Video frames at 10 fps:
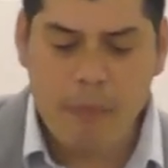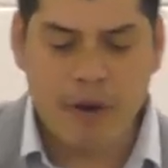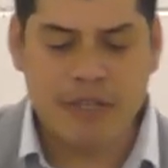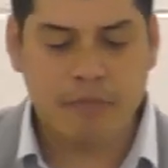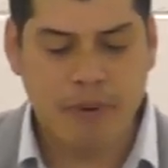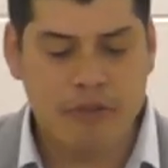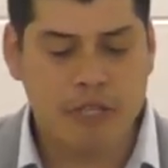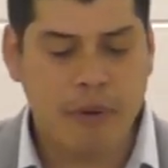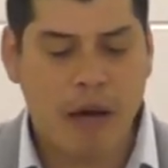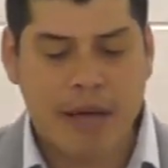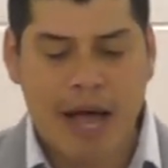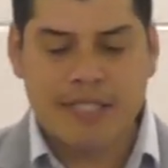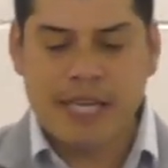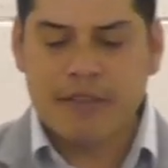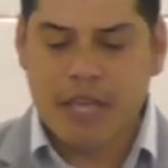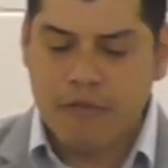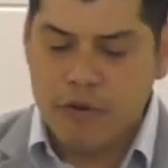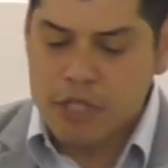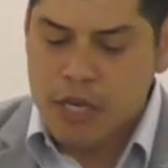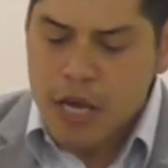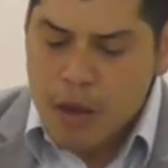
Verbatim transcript: Beelzebub cast out devils,